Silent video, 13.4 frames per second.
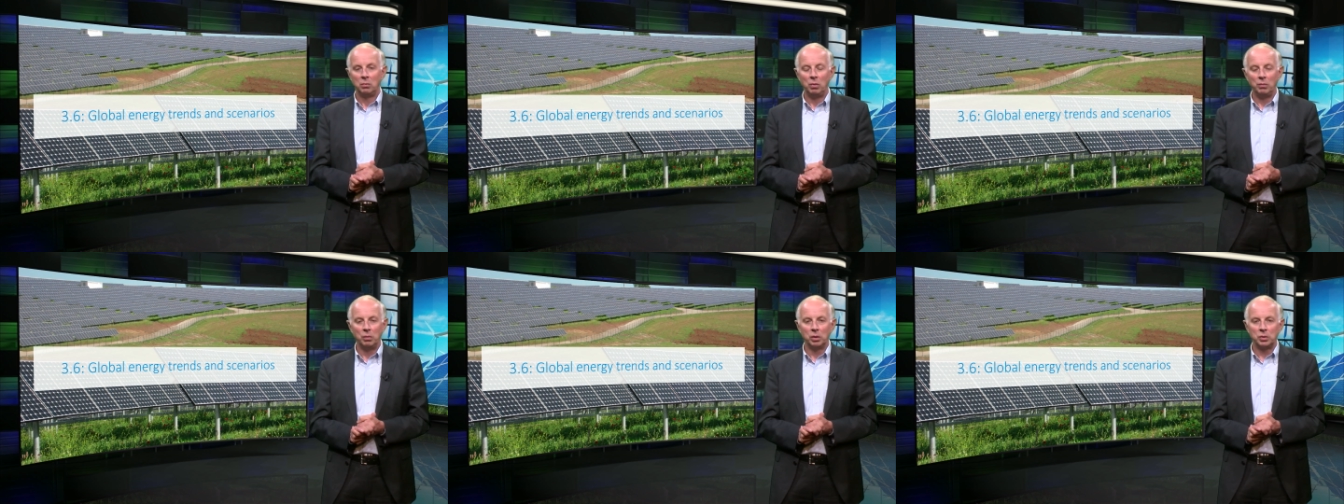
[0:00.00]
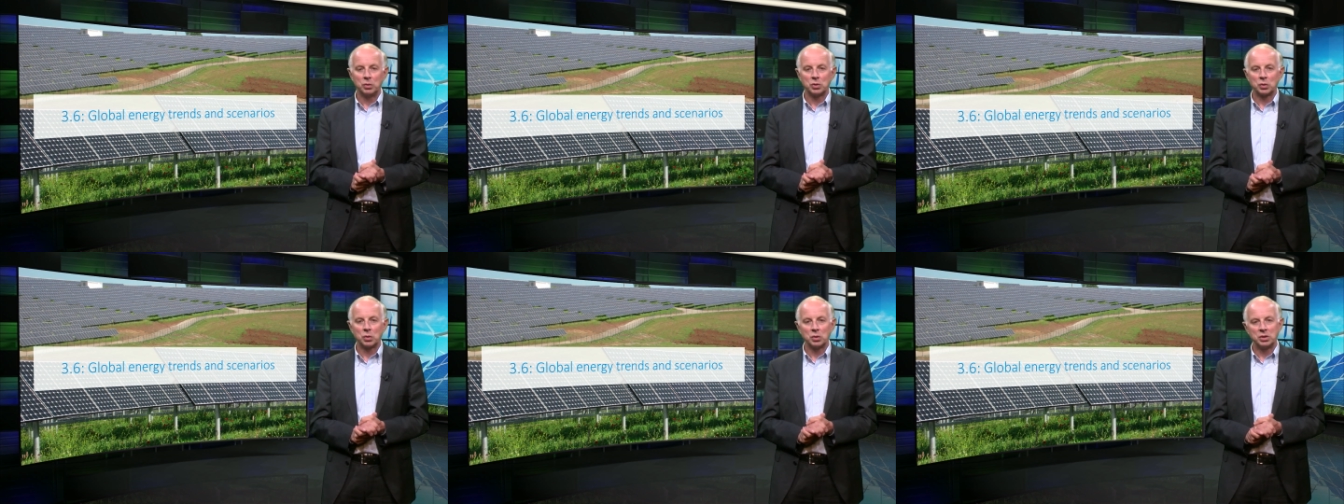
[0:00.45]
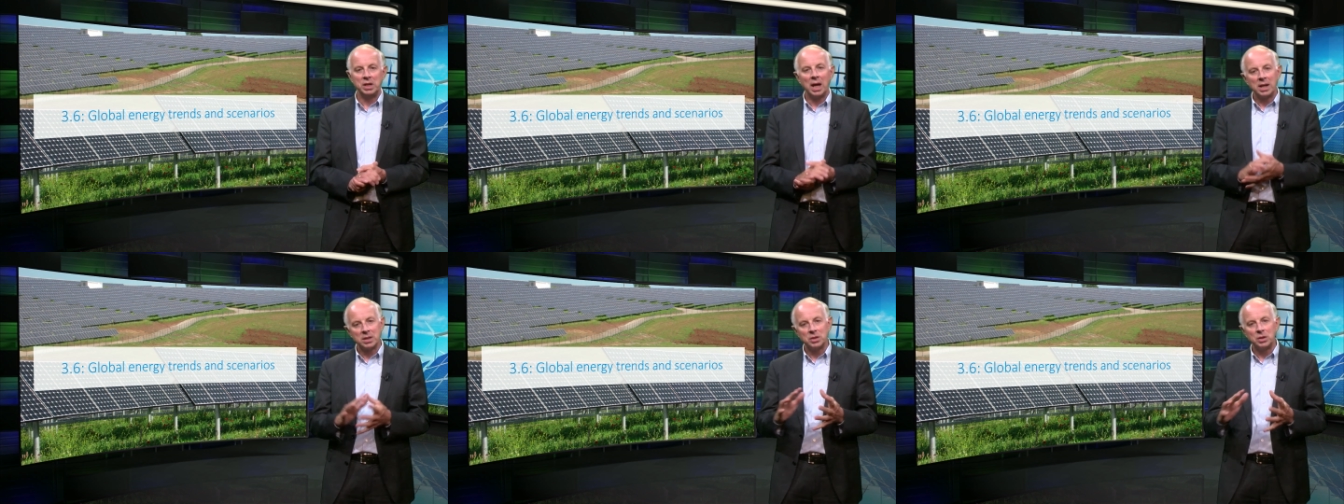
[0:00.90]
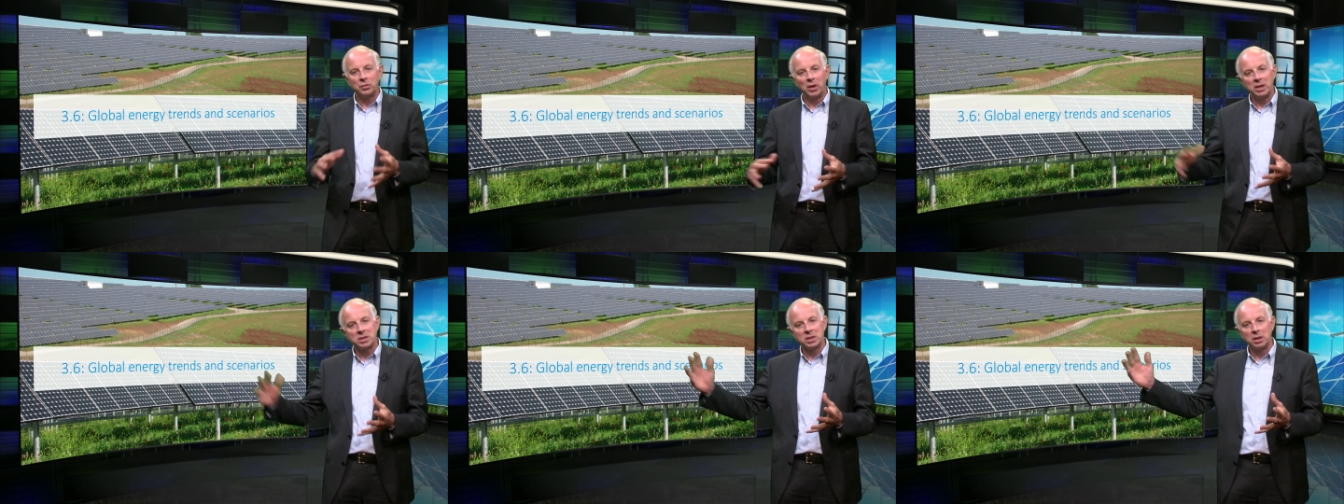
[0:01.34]
We will discuss the energy
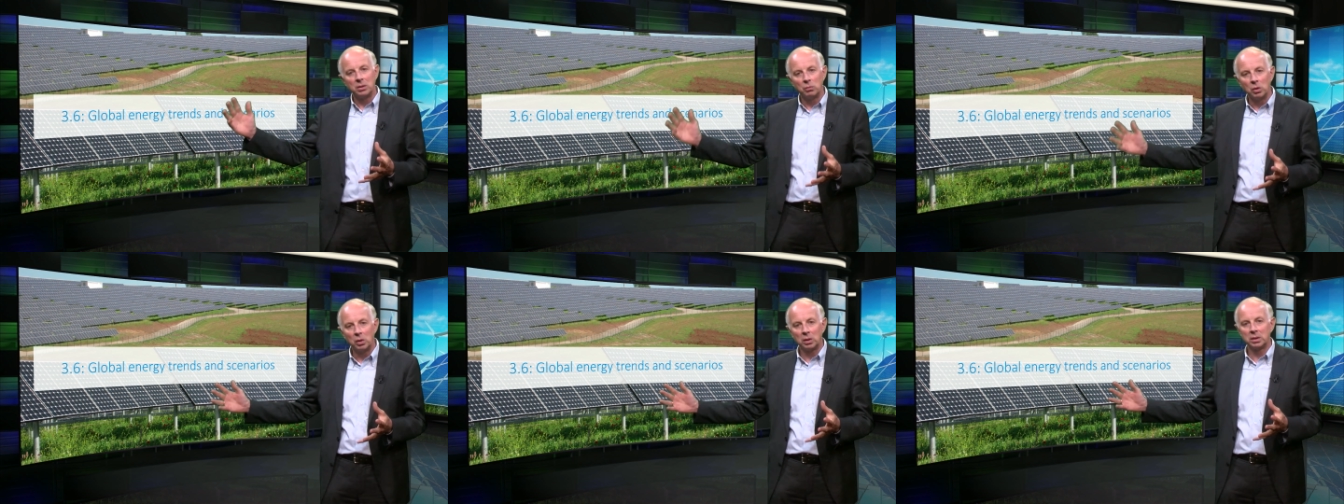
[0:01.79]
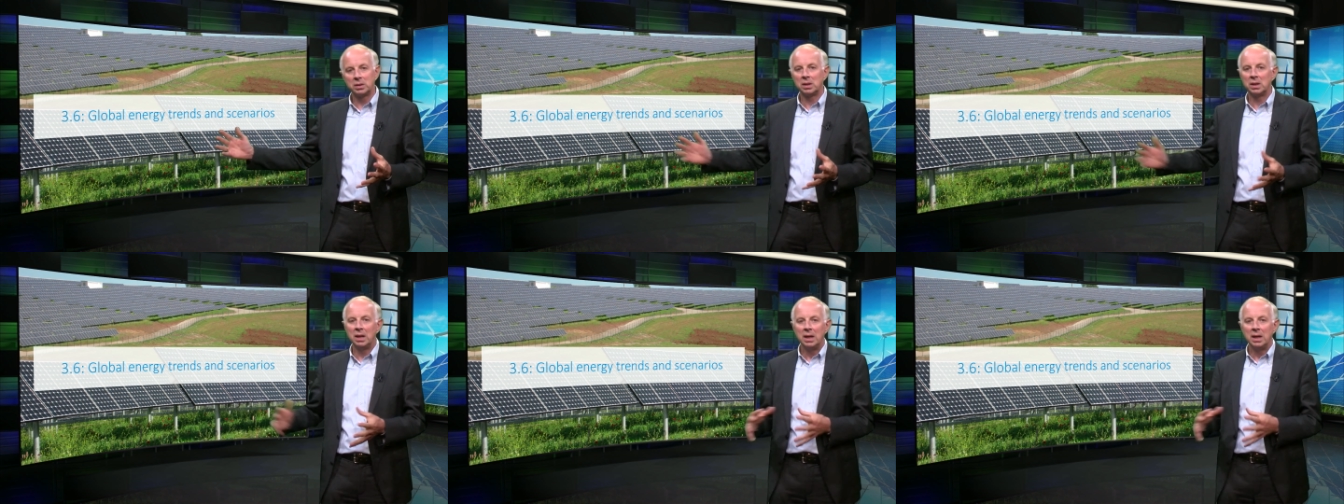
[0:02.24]
trends in the world.